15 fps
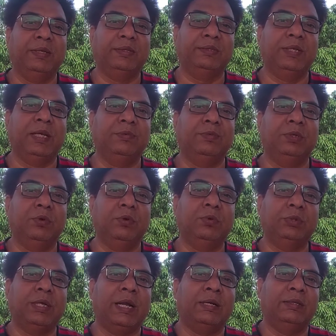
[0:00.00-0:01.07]
place that we
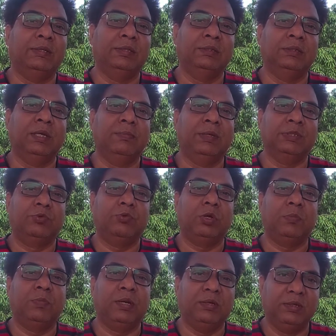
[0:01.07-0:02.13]
know that the
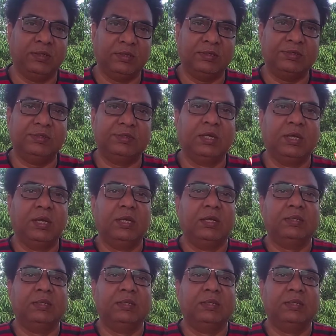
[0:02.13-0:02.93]
vascular bundles